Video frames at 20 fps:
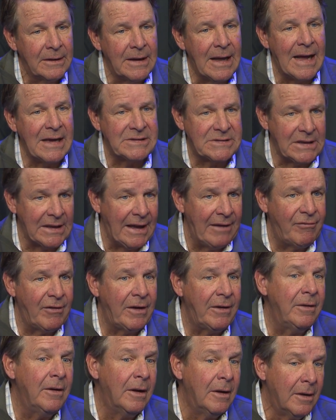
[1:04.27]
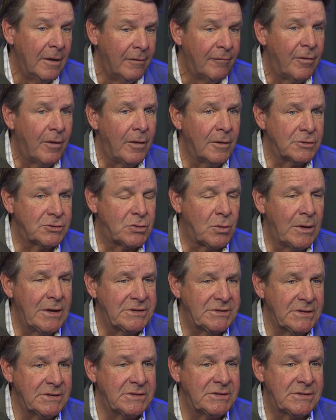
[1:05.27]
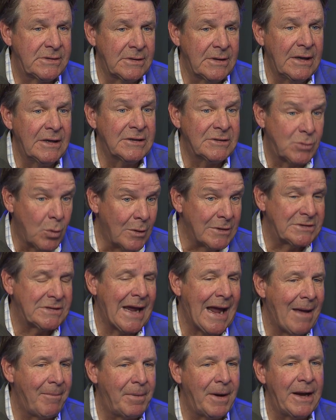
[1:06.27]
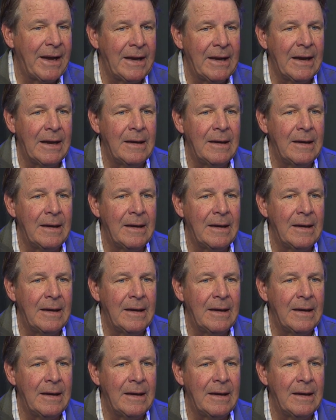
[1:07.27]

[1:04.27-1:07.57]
Guys leaving for those reasons is what's happening.